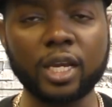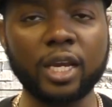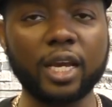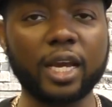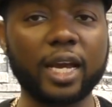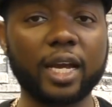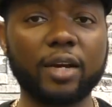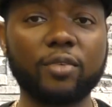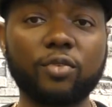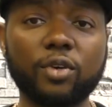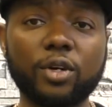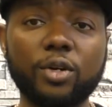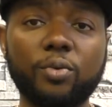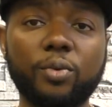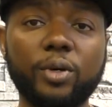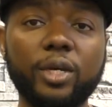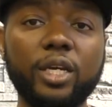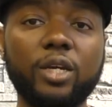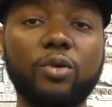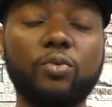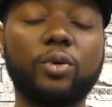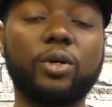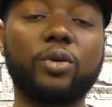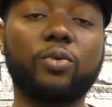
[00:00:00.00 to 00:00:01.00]
Every
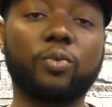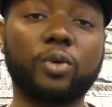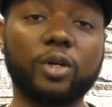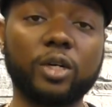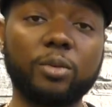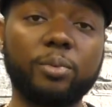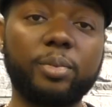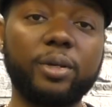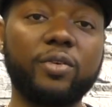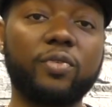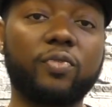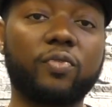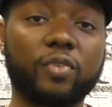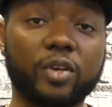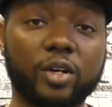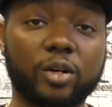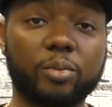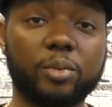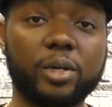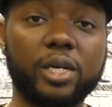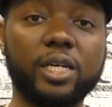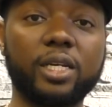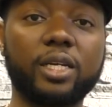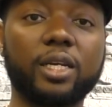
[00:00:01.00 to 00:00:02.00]
week we will be
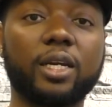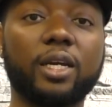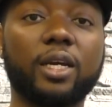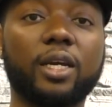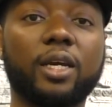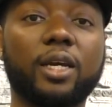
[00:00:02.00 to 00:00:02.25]
filming.